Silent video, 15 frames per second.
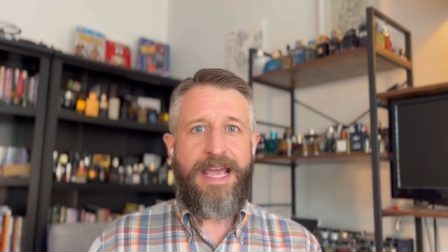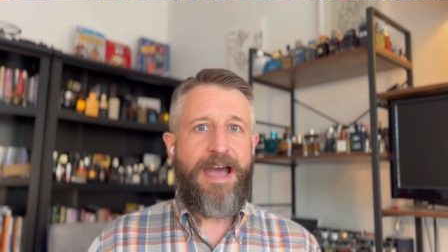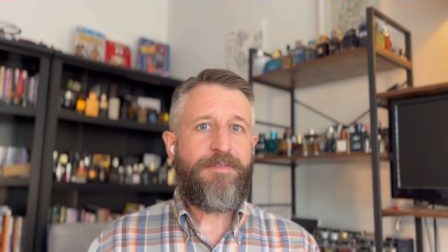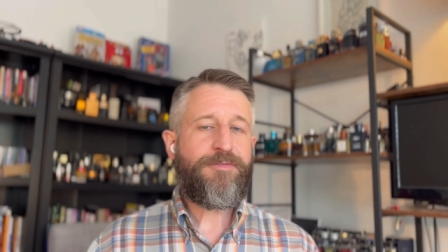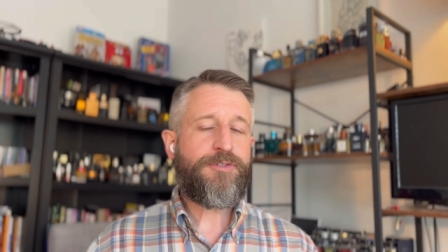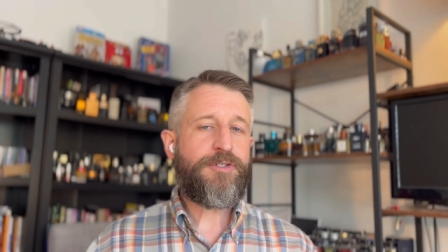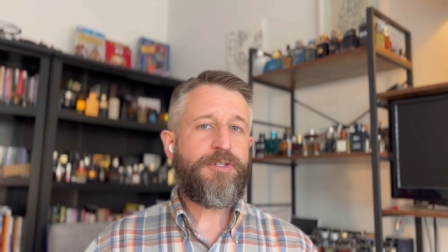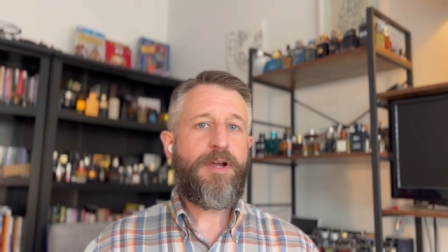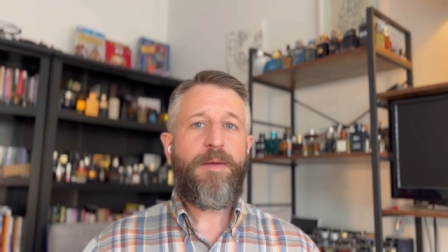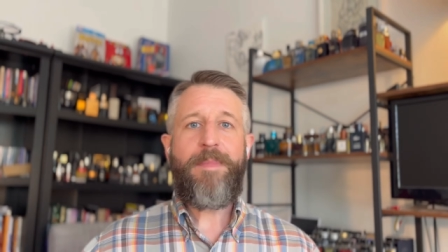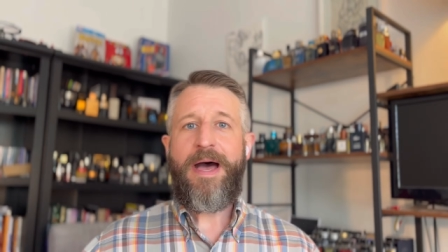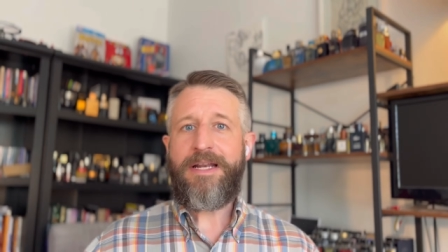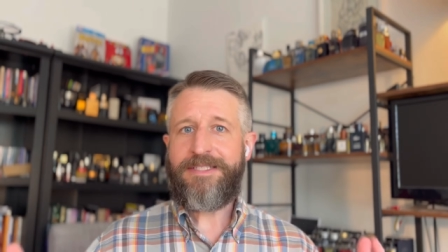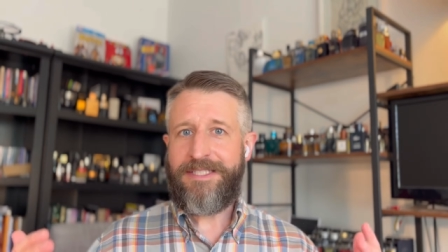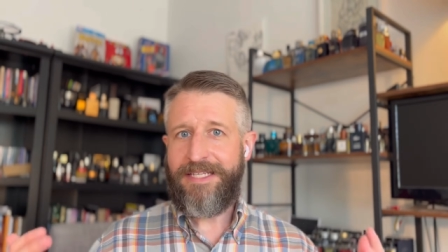after
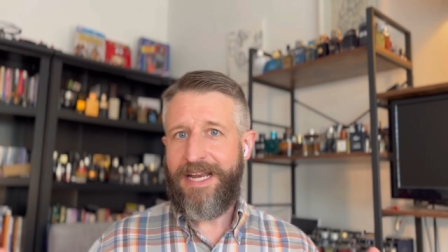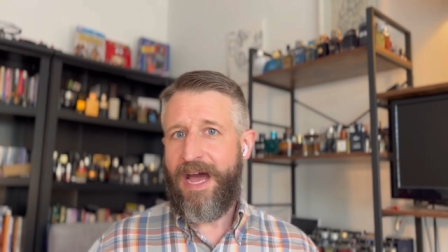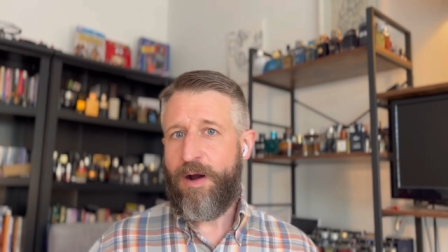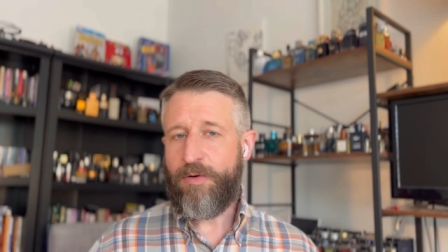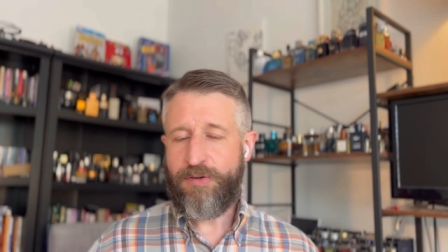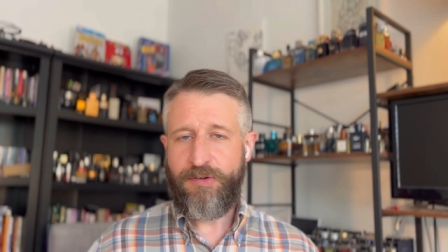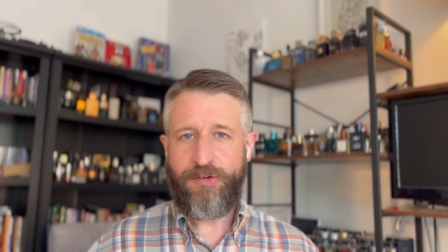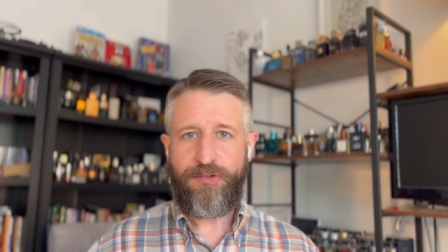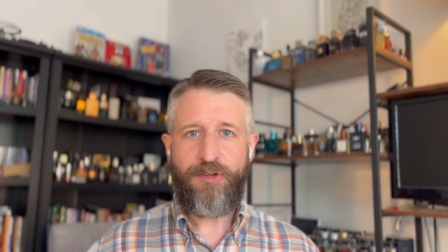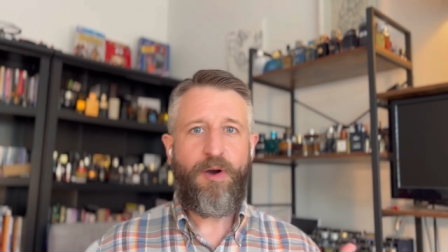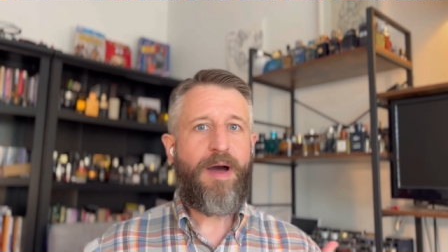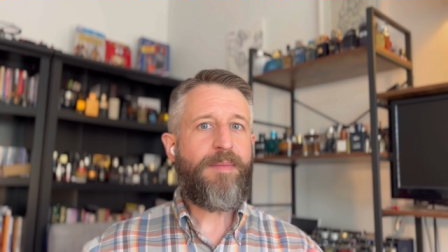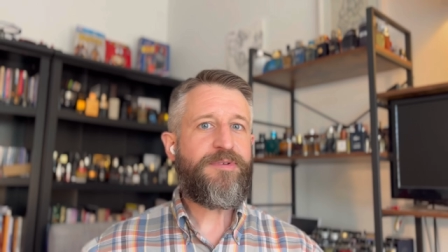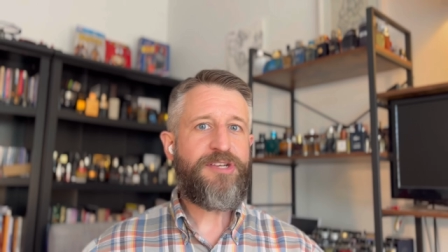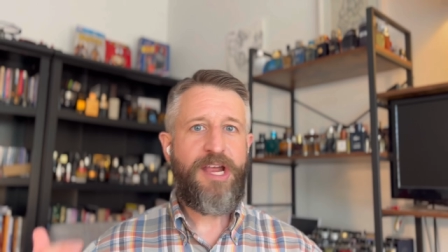about 10 hours or so,
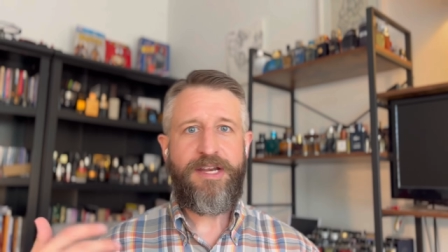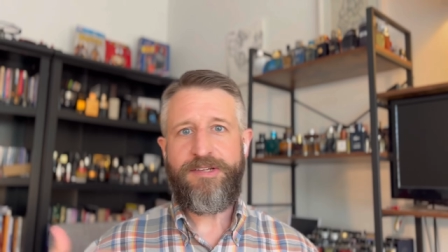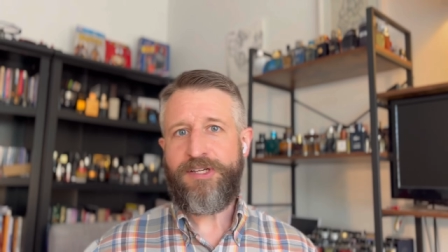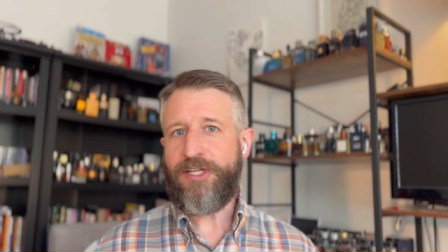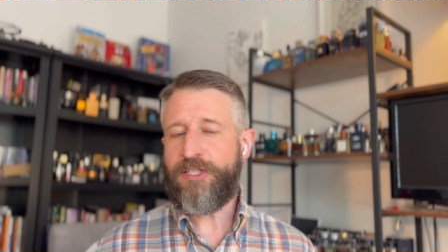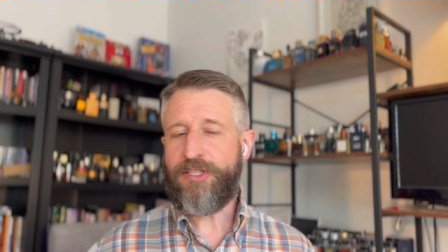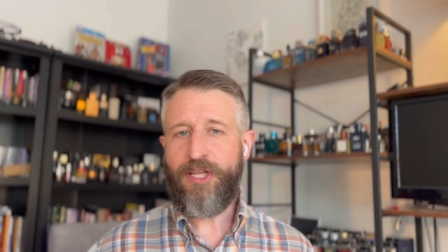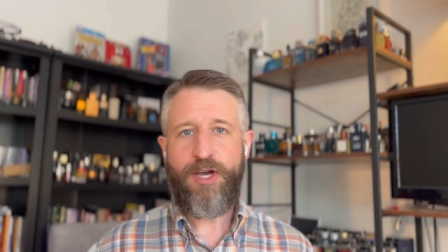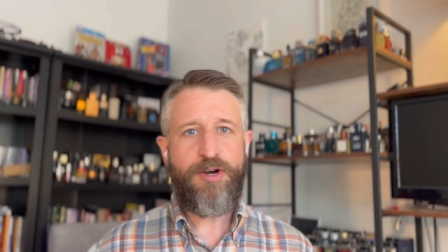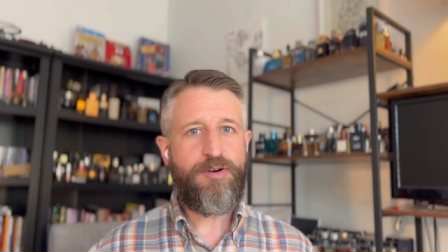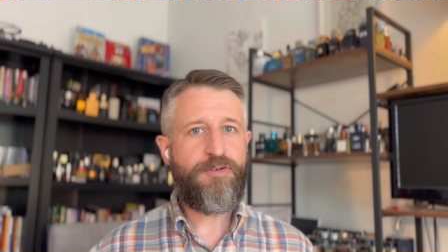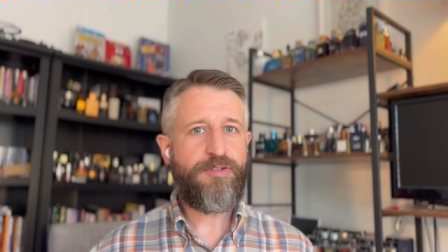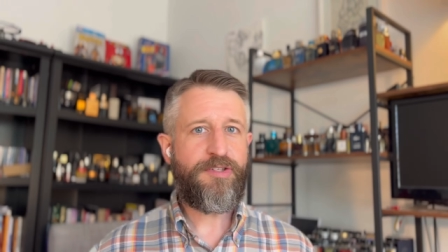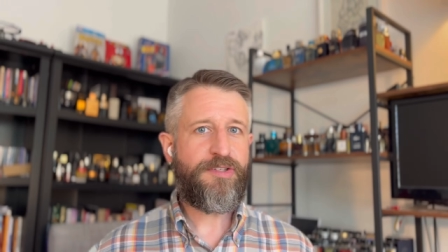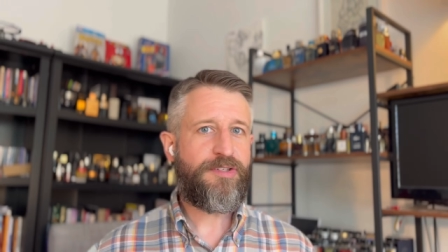I'm changing
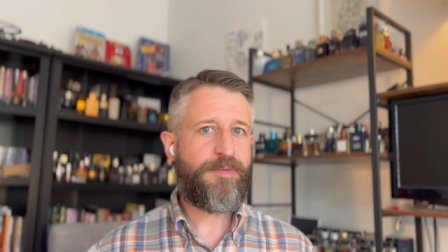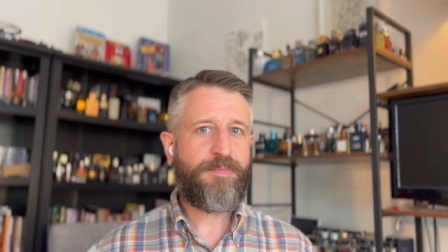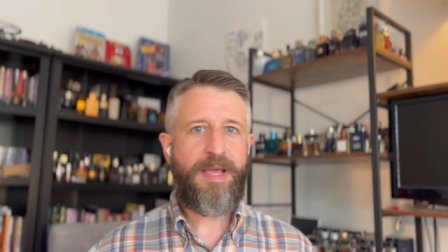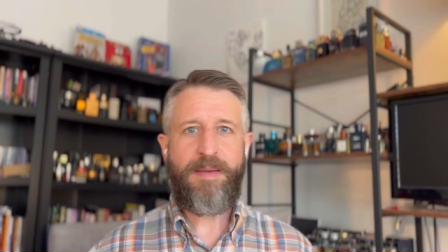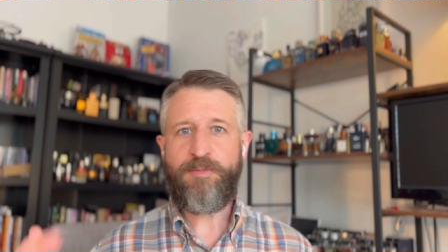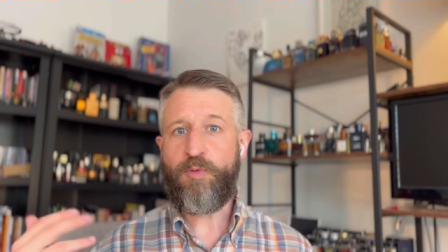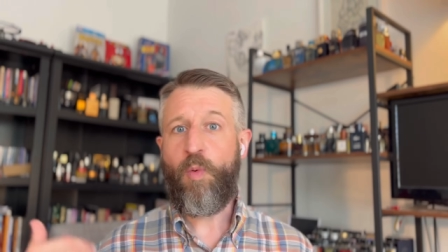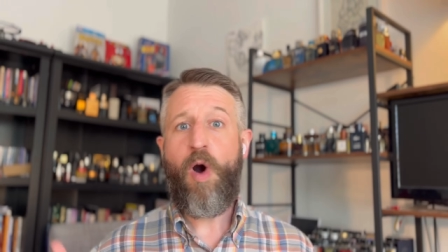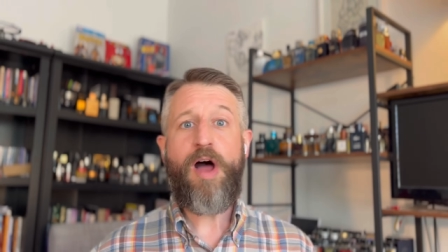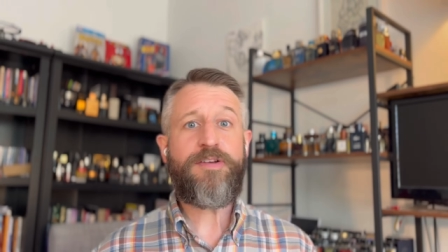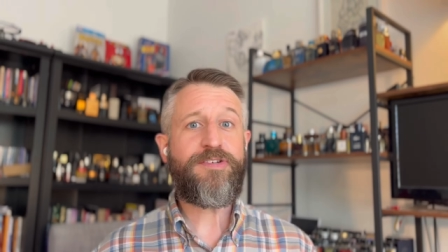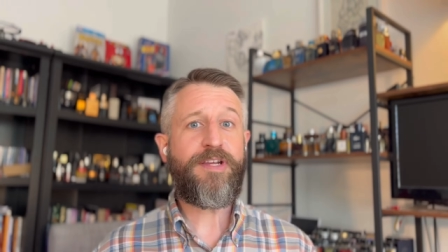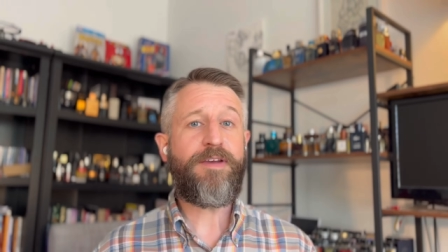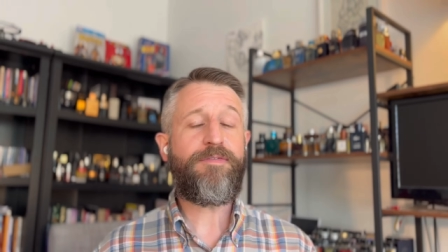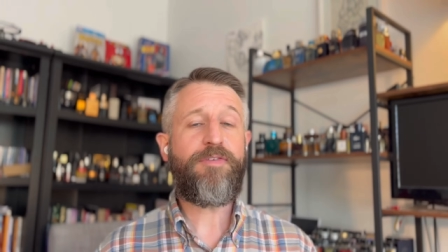clothes and sometimes
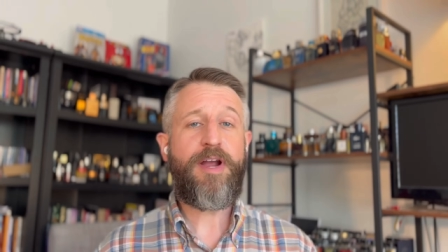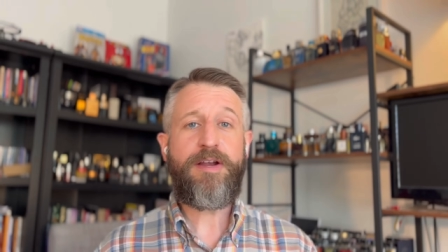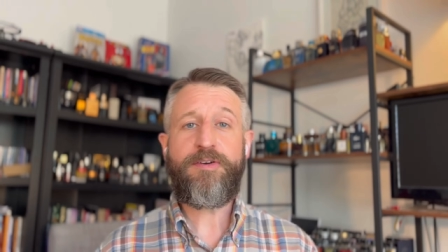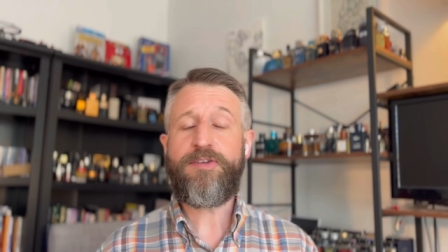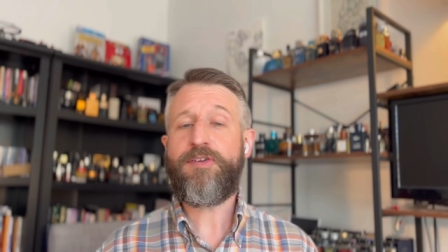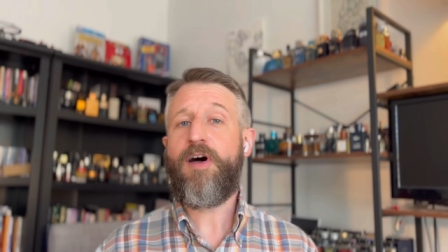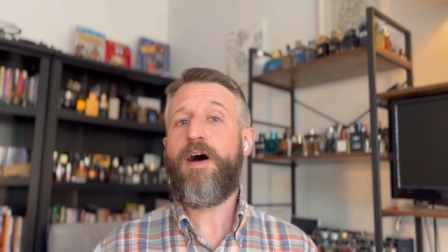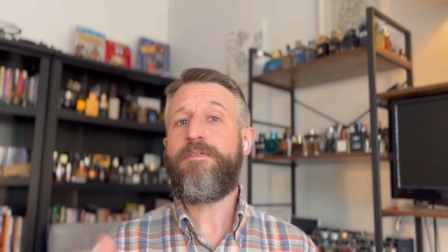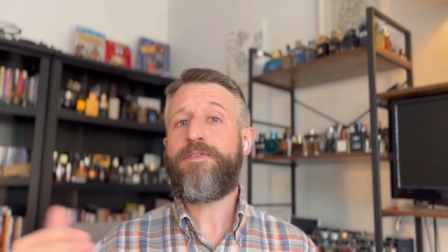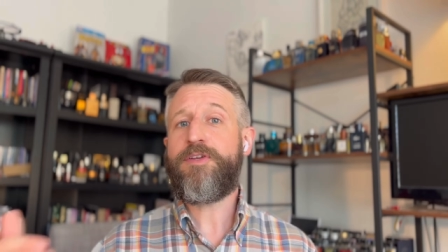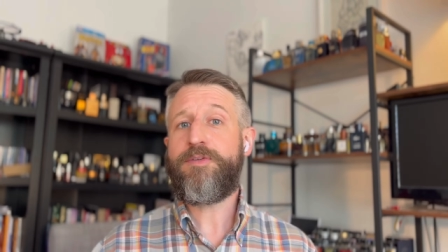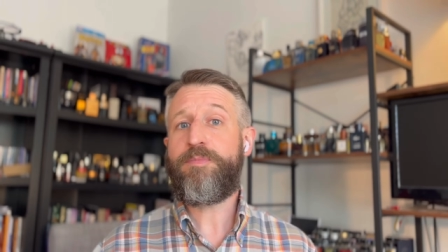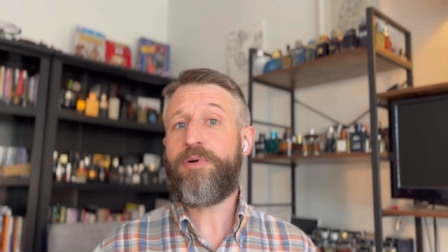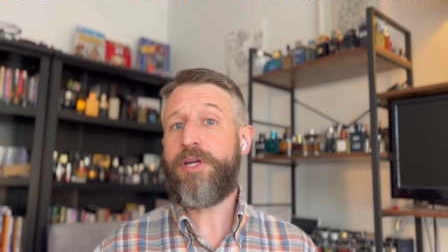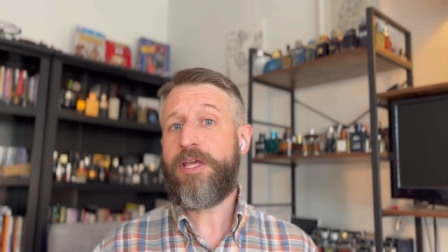washing a fragrance off
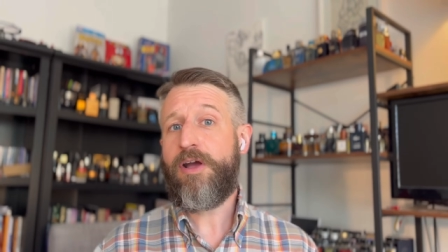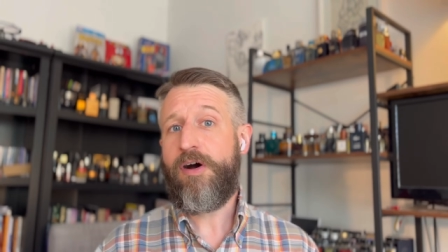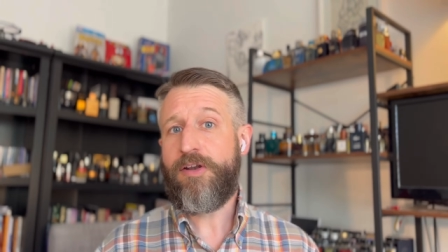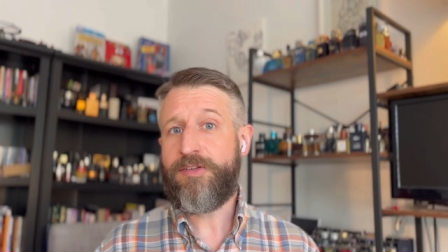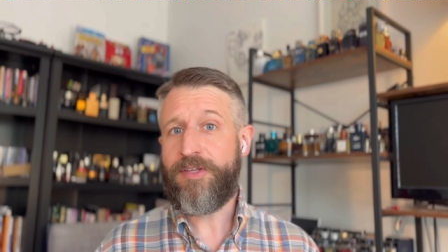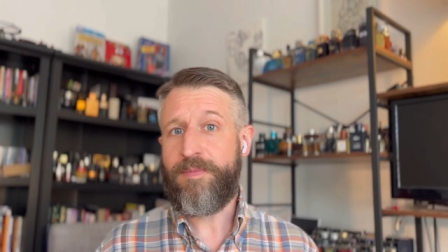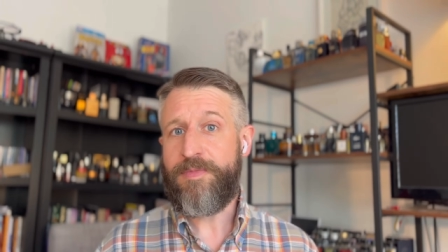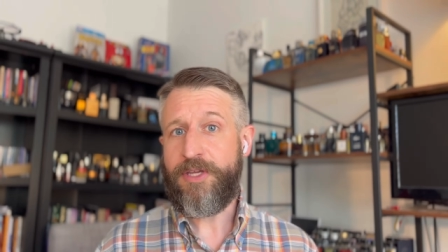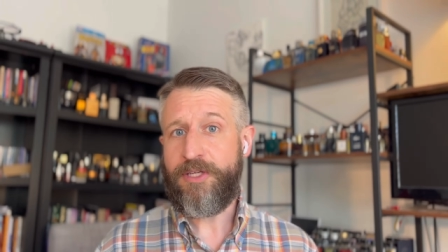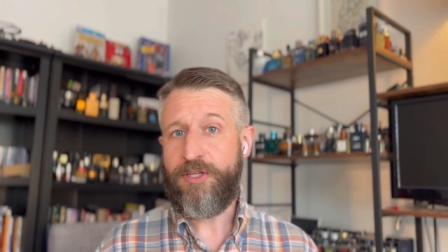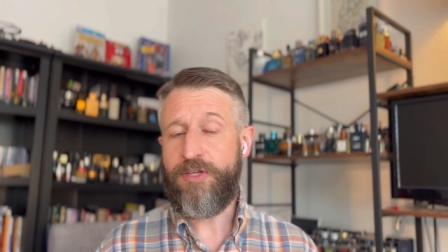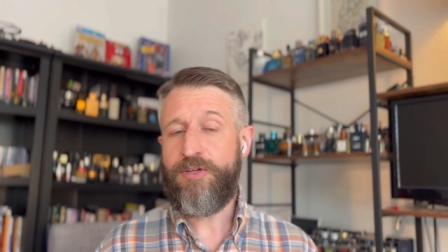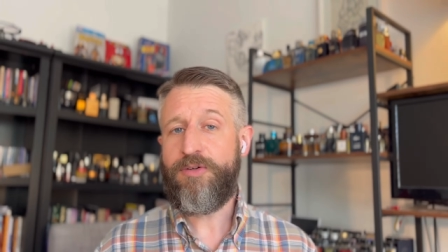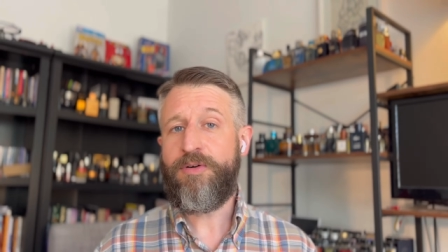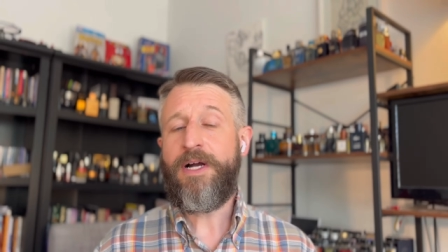and putting on something
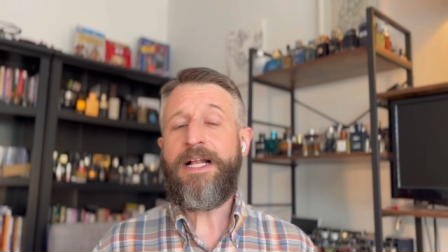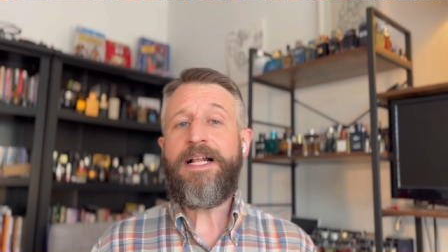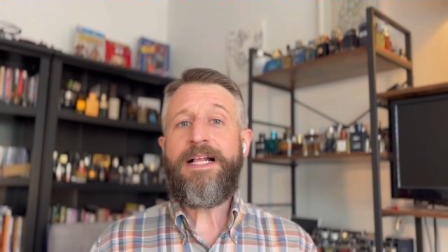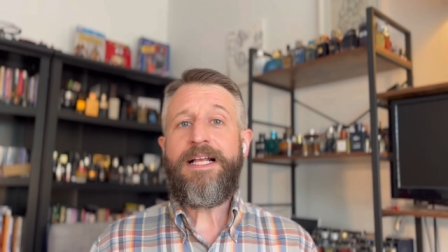new.